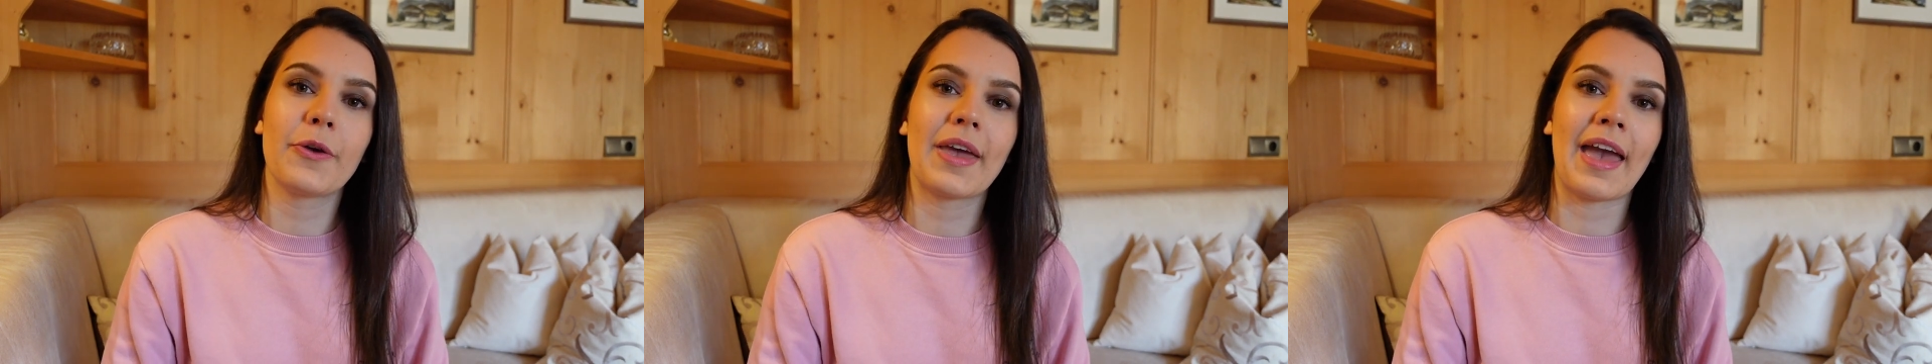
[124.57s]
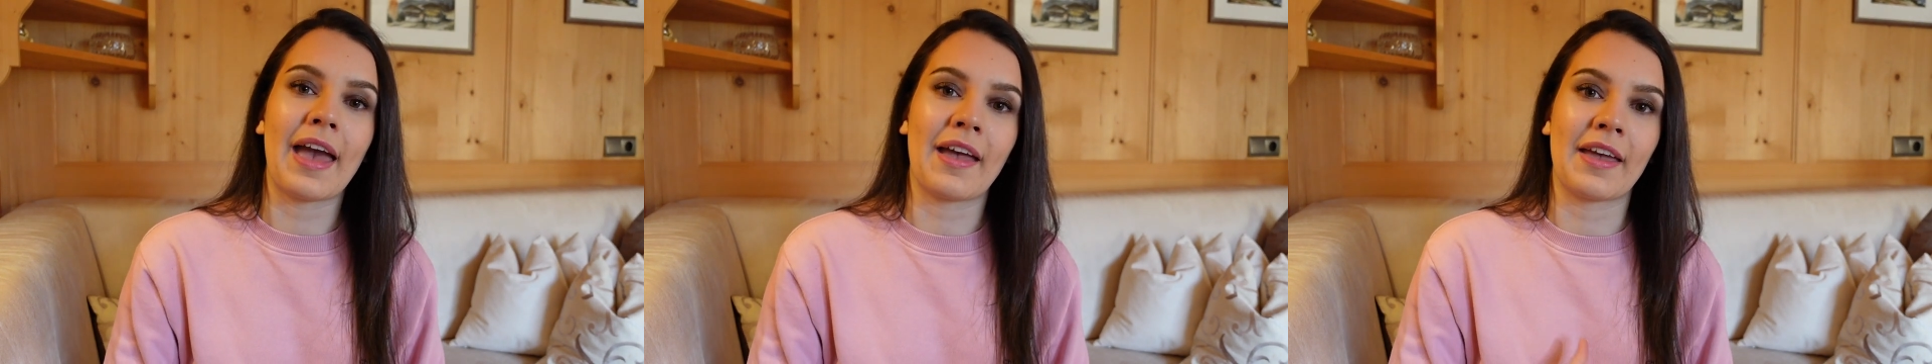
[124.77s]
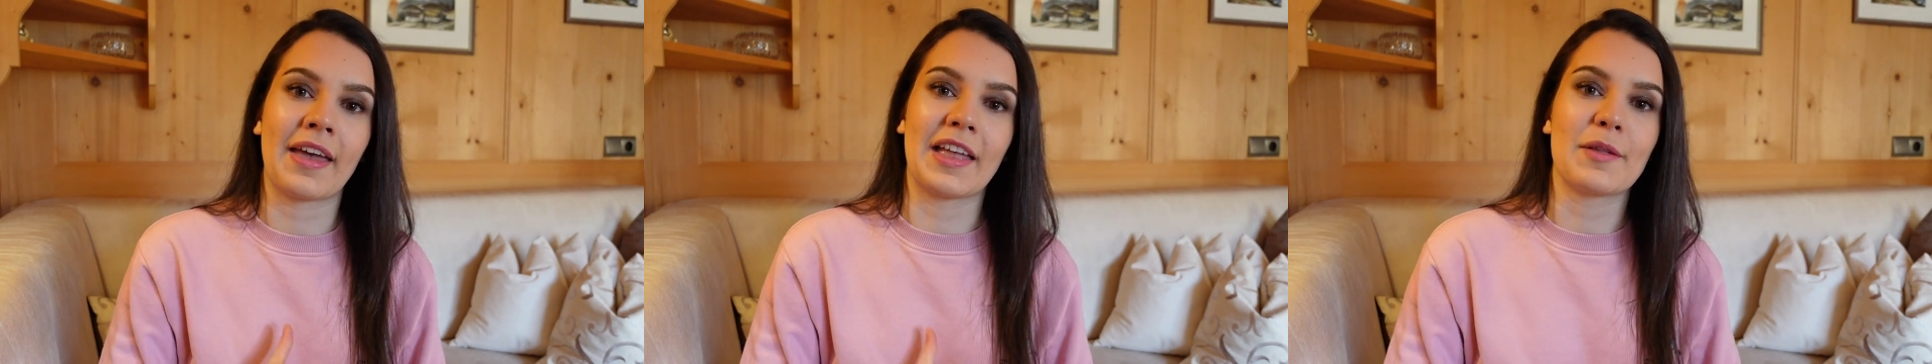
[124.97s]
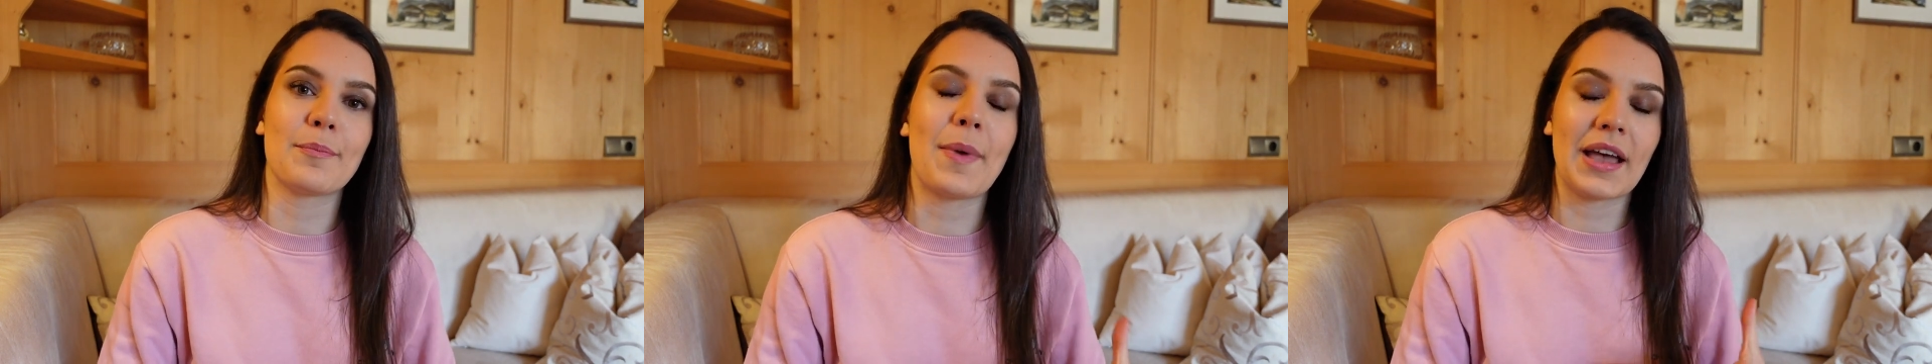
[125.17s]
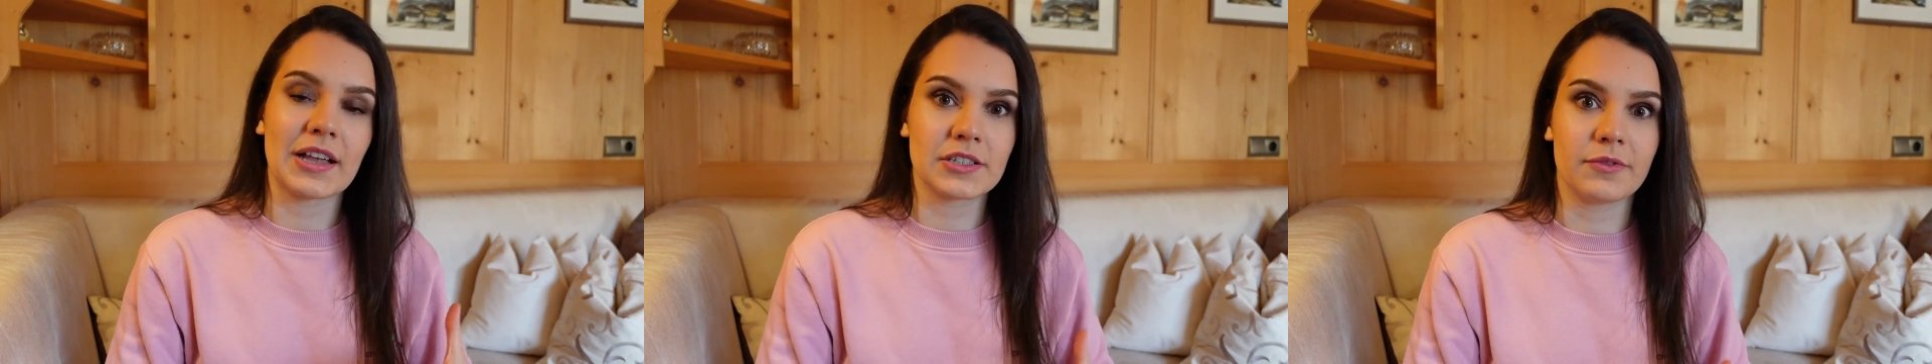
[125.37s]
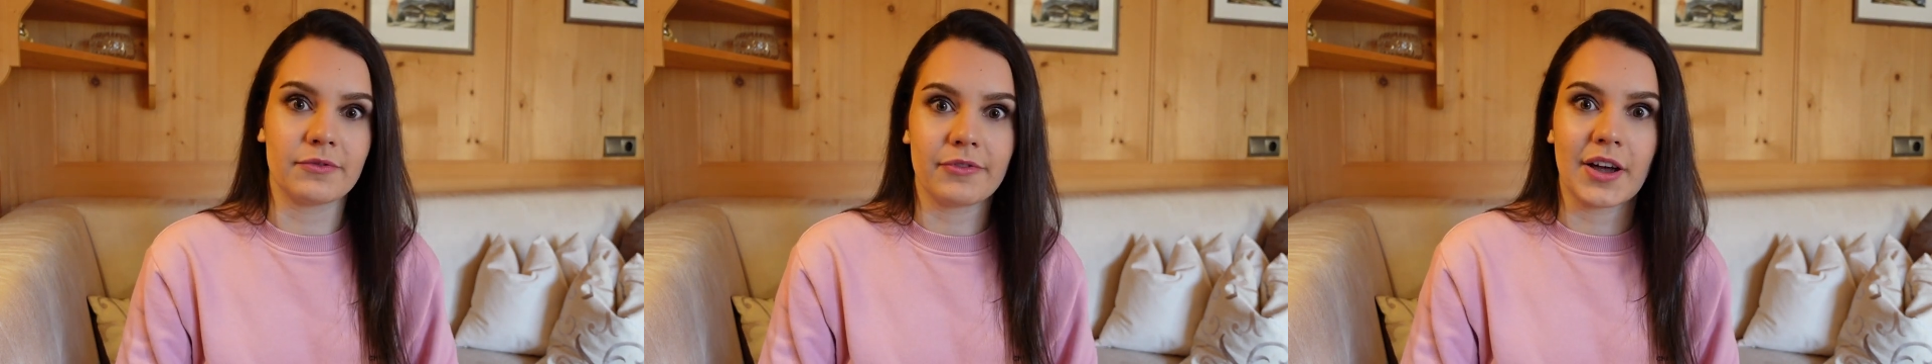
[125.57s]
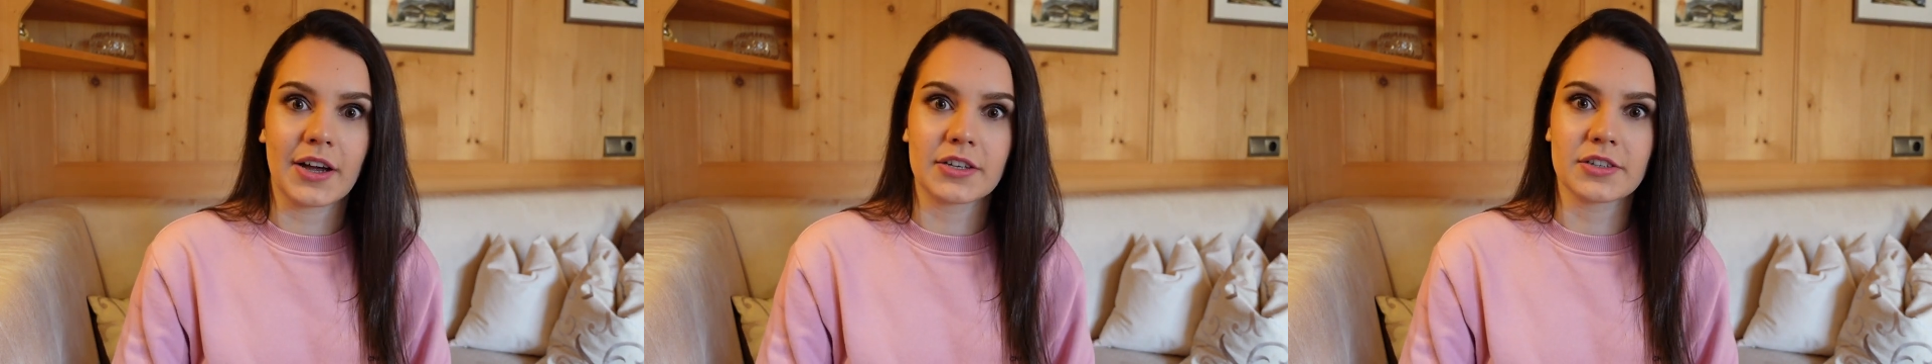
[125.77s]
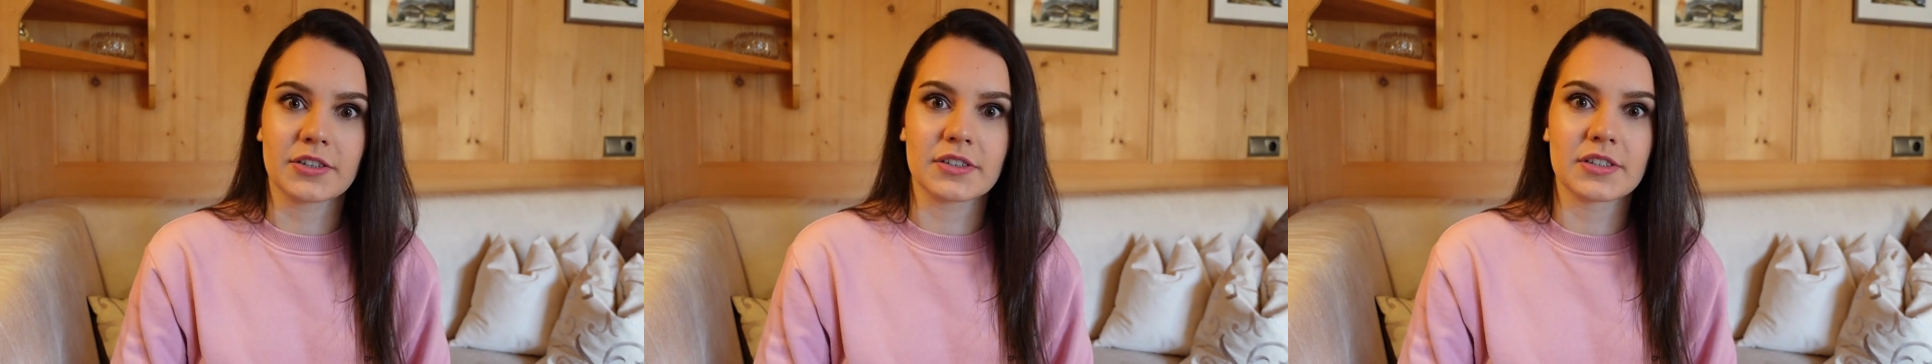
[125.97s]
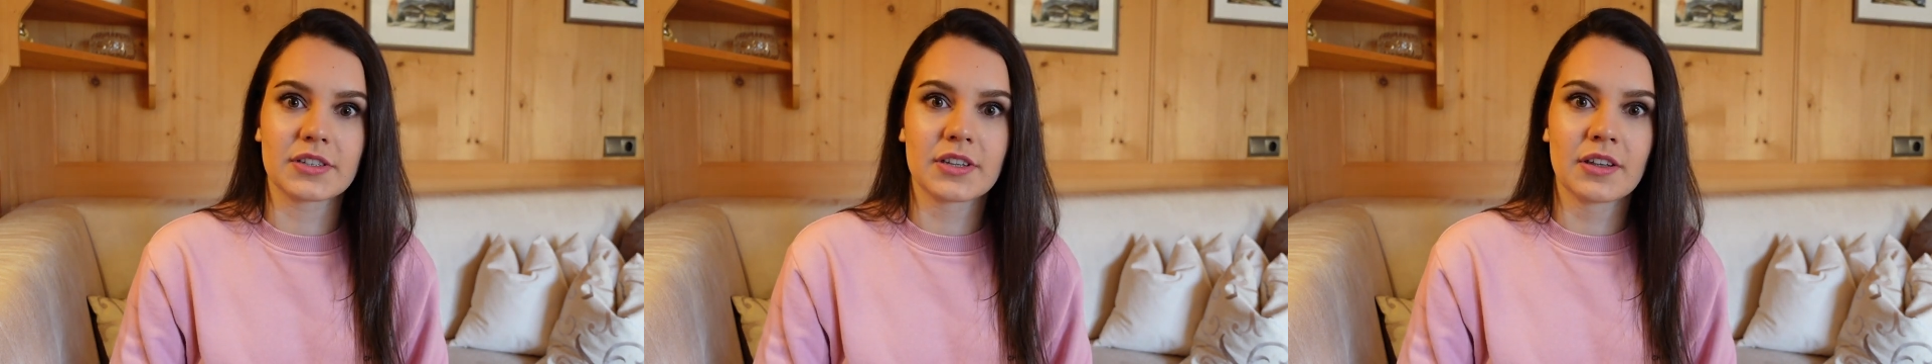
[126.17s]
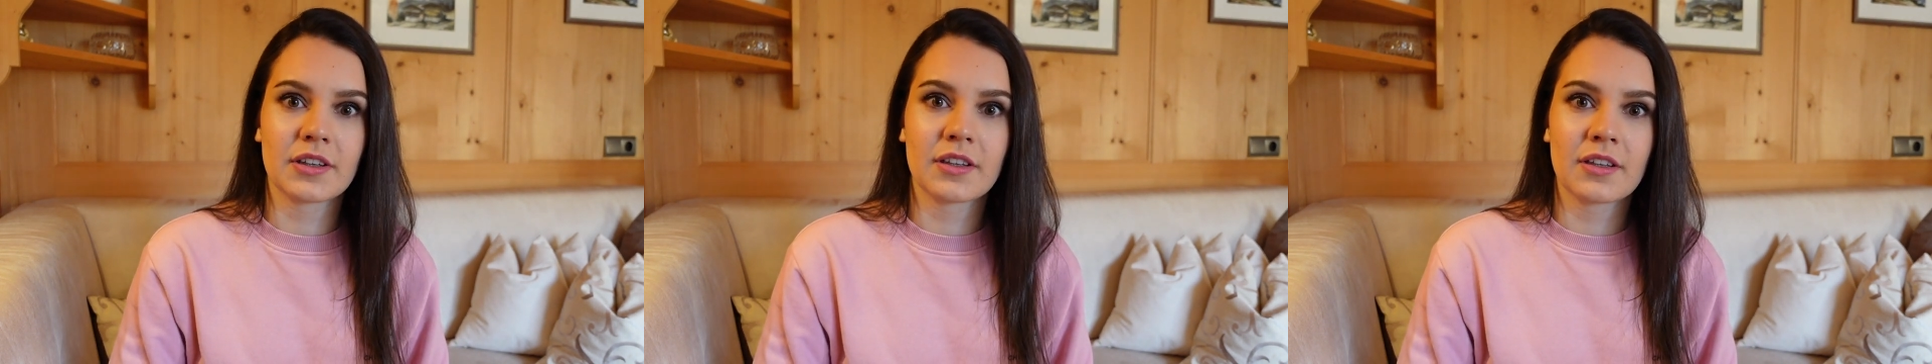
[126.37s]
can get back some functions.